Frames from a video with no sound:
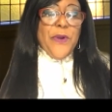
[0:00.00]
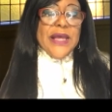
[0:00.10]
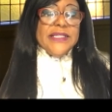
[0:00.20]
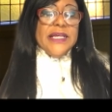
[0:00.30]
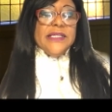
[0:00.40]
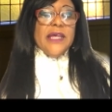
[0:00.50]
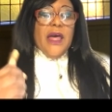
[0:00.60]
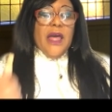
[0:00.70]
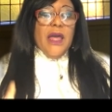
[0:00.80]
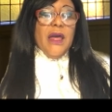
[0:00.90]
presence
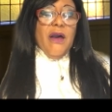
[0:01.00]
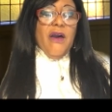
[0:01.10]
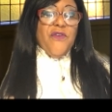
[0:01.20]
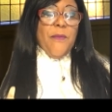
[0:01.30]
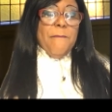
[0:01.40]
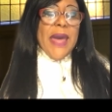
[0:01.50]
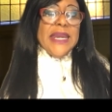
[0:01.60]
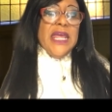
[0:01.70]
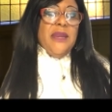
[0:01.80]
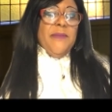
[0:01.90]
of
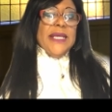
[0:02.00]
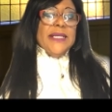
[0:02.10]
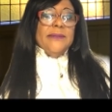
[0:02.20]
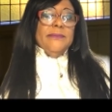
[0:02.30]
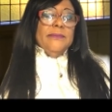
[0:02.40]
mine enemies.